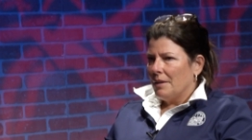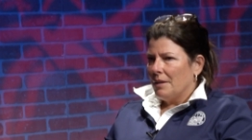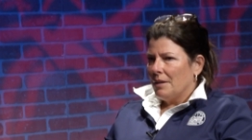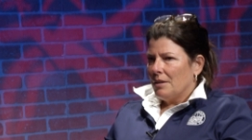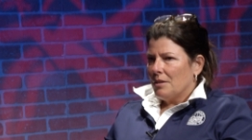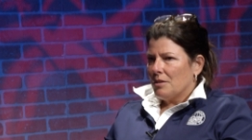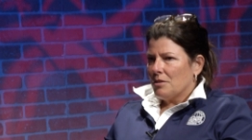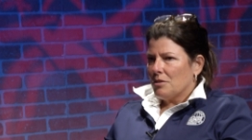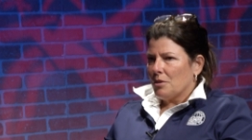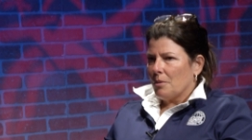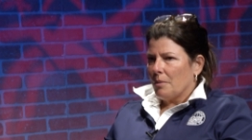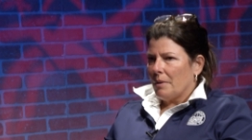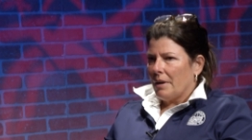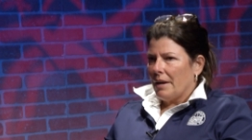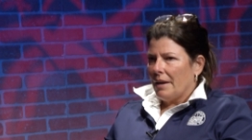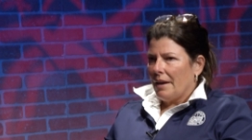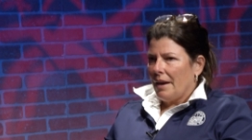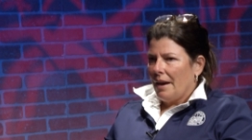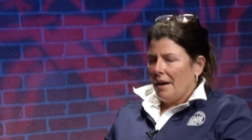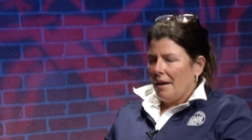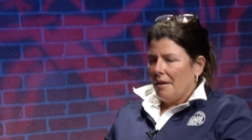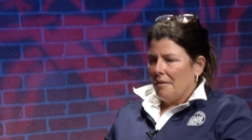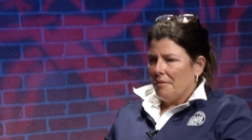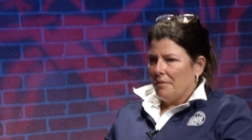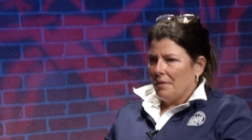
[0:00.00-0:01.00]
So we
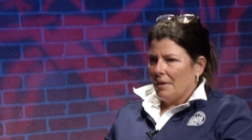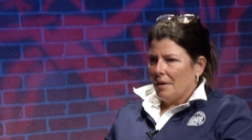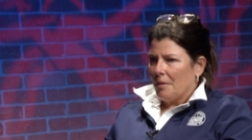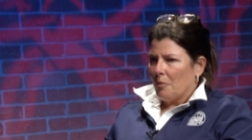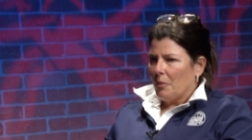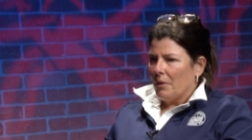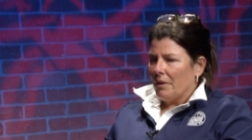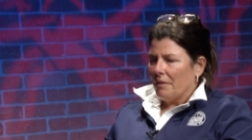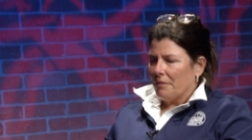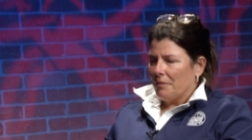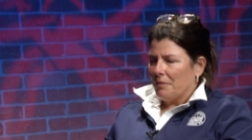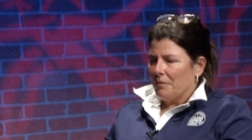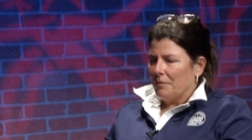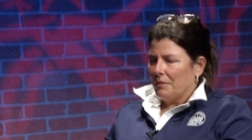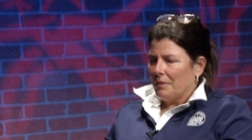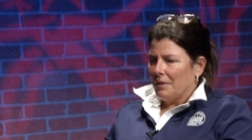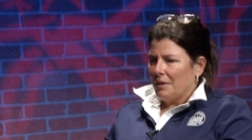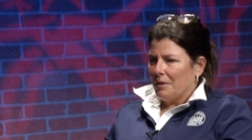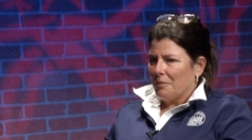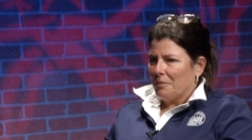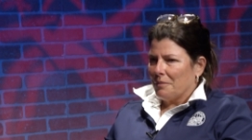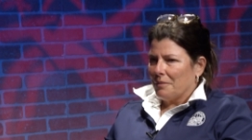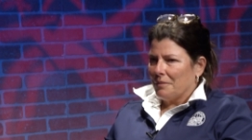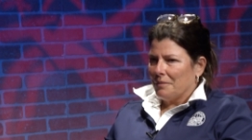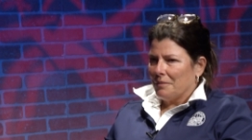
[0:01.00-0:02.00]
have
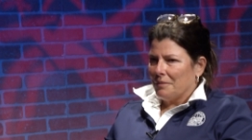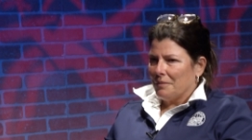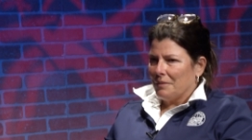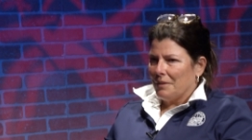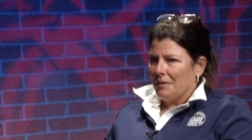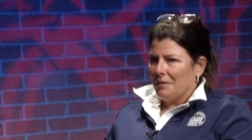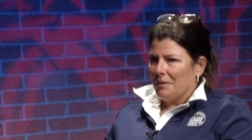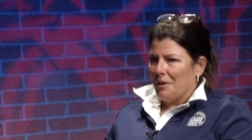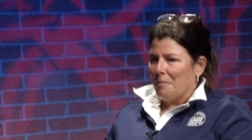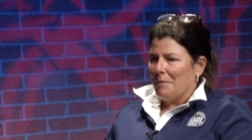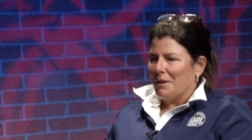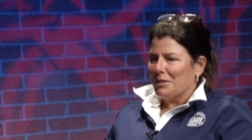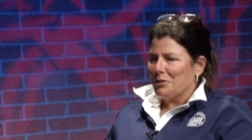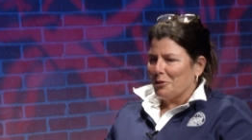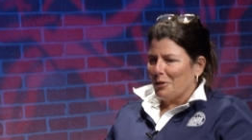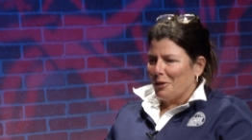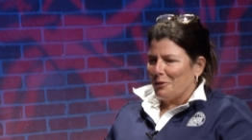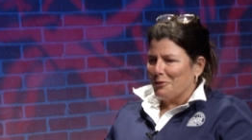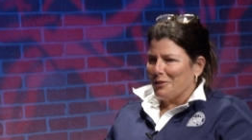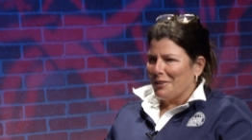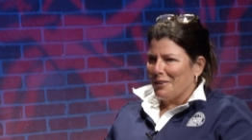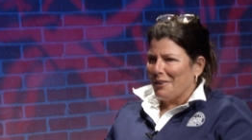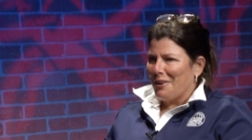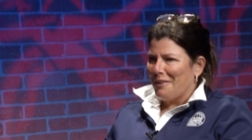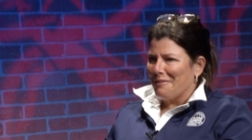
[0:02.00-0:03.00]
a much
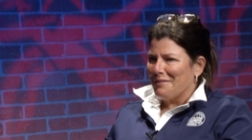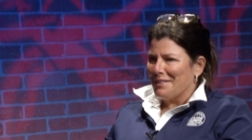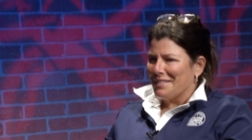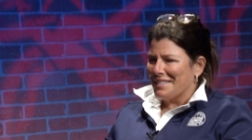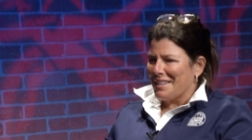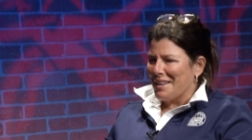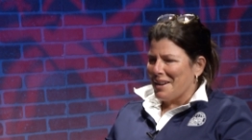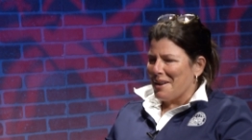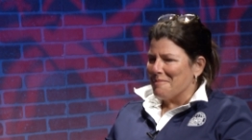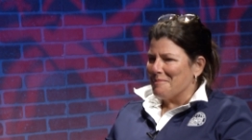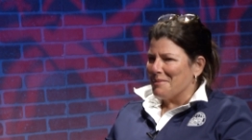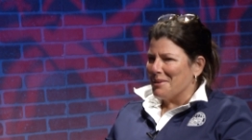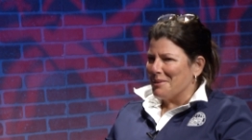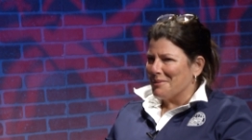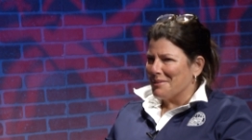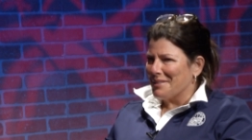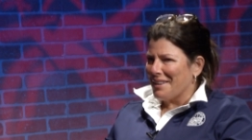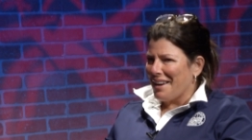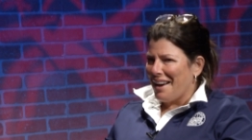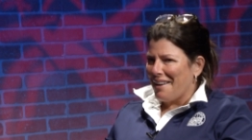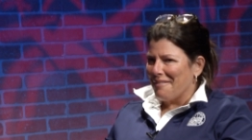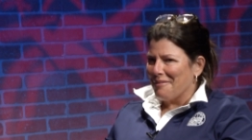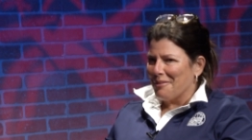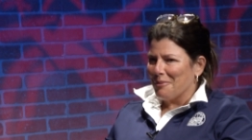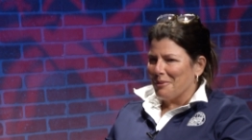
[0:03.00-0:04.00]
larger office than I'm used to
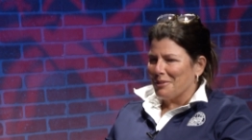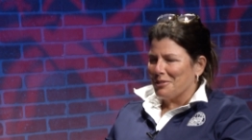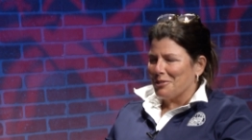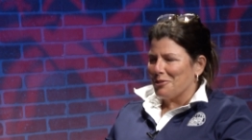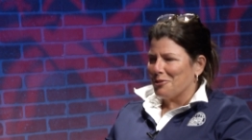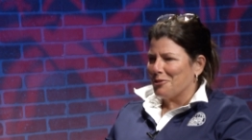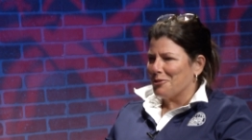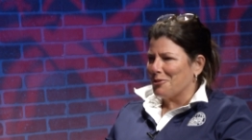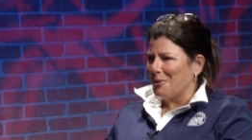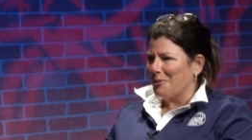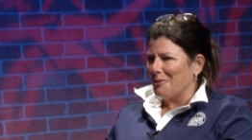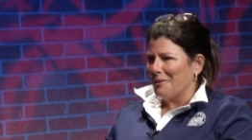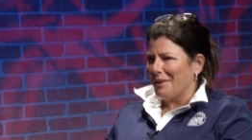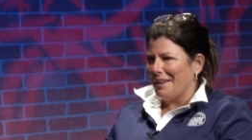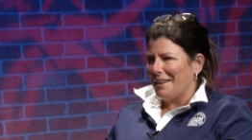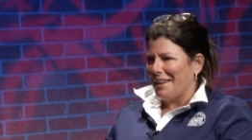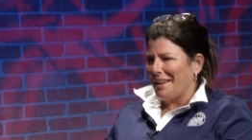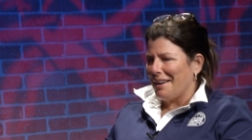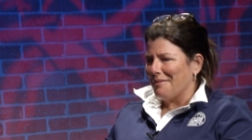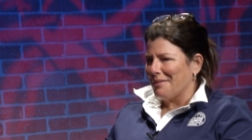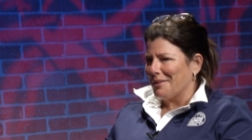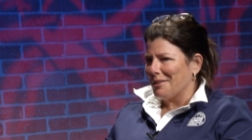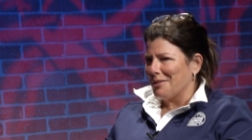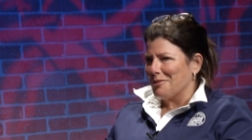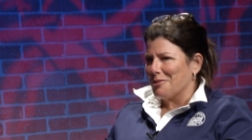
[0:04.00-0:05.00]
having, which is so great
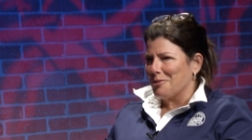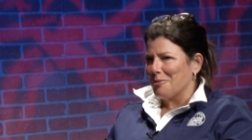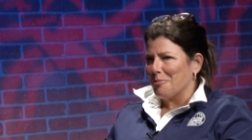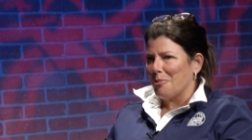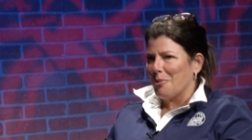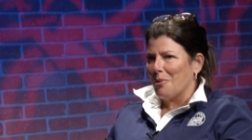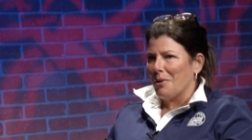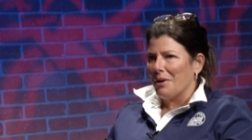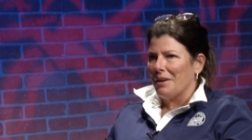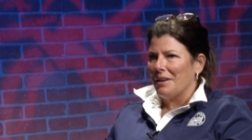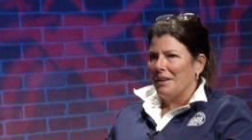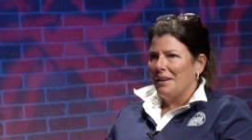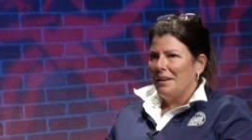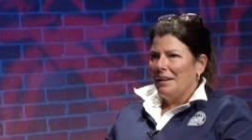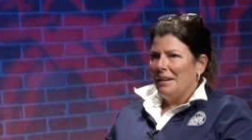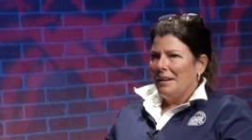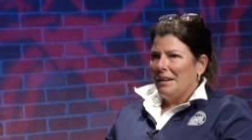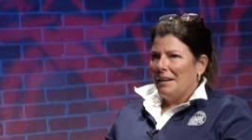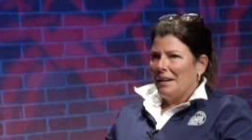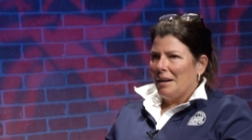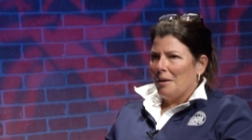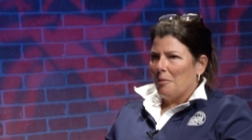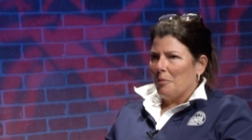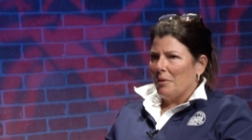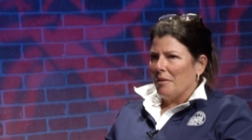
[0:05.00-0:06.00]
having the support.
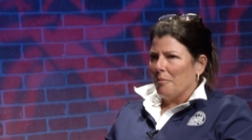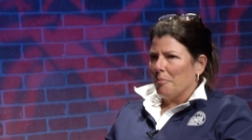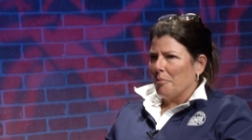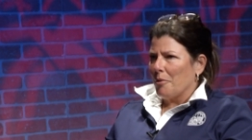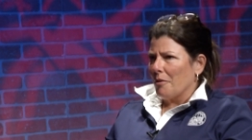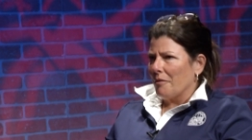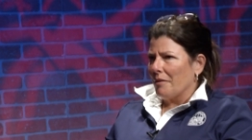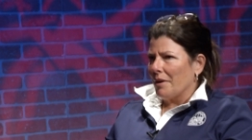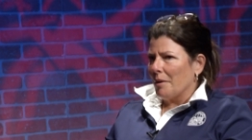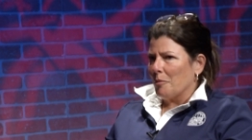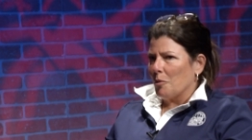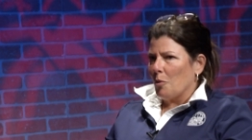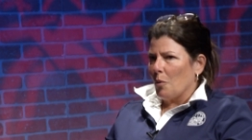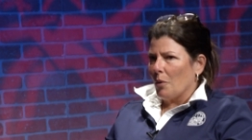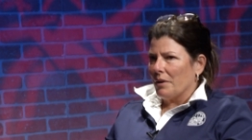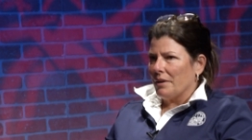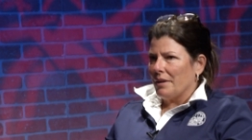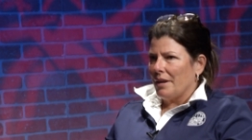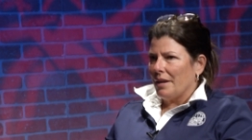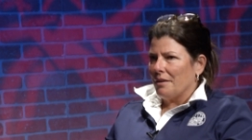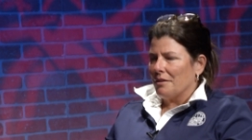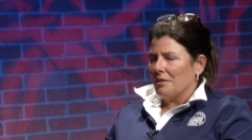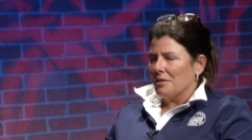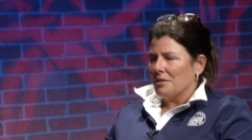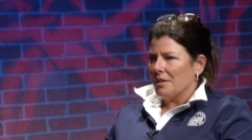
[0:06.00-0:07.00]
We have program
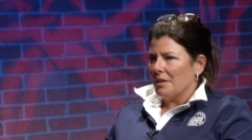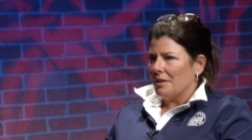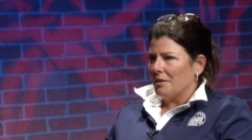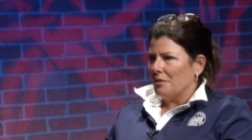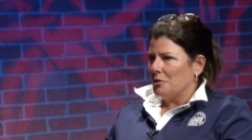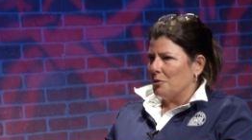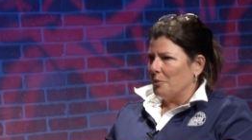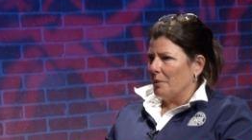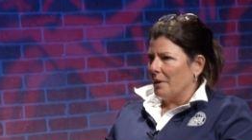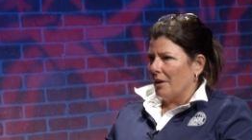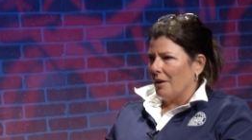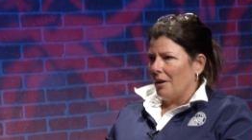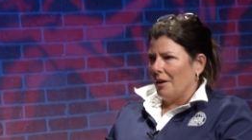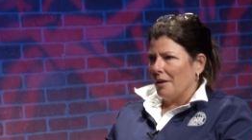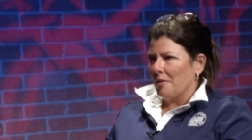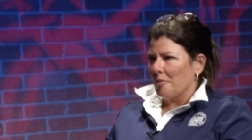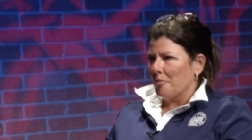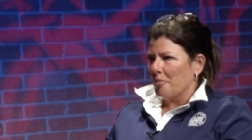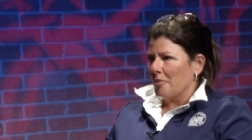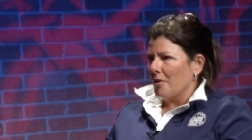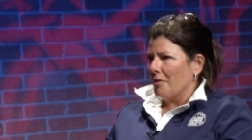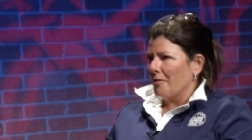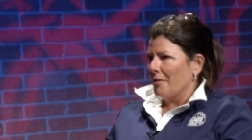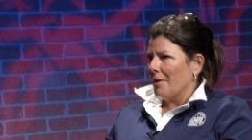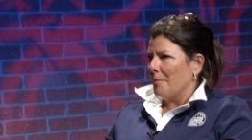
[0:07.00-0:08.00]
coordinators that are doing all the
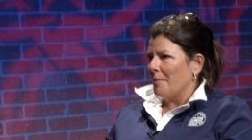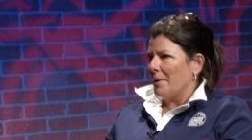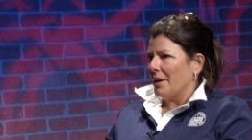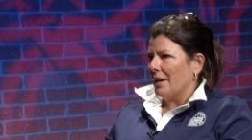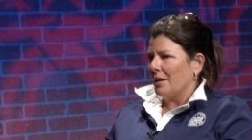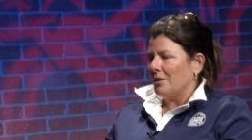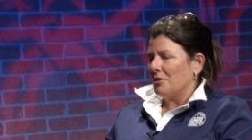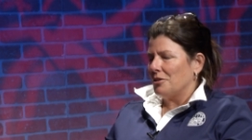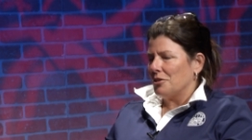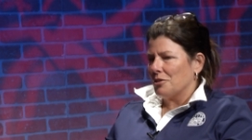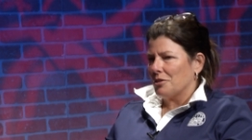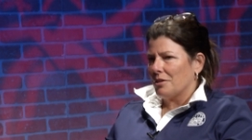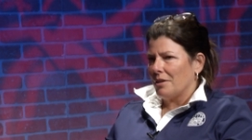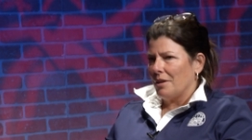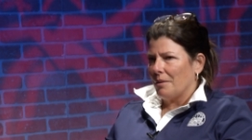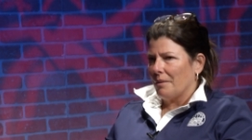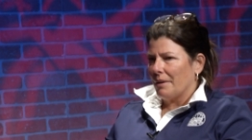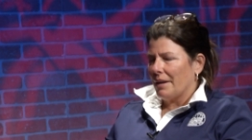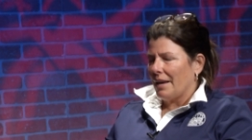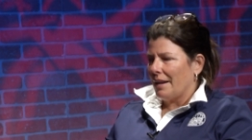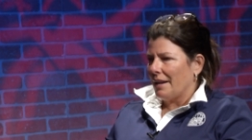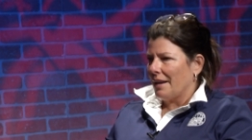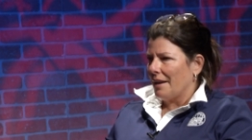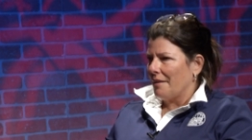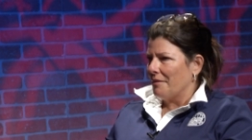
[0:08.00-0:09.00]
programming and just
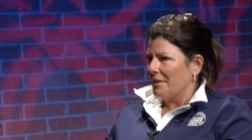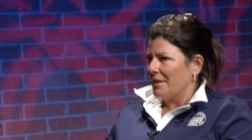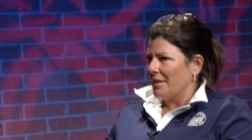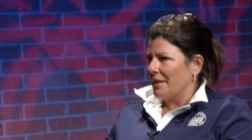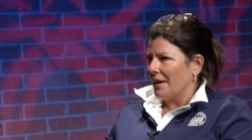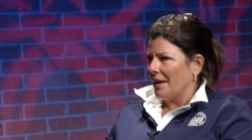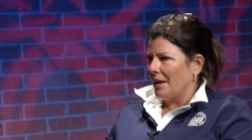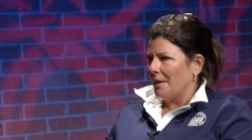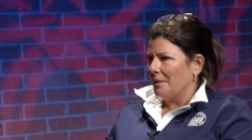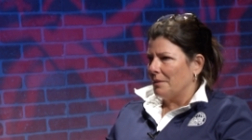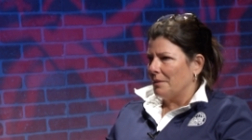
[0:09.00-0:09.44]
getting everything out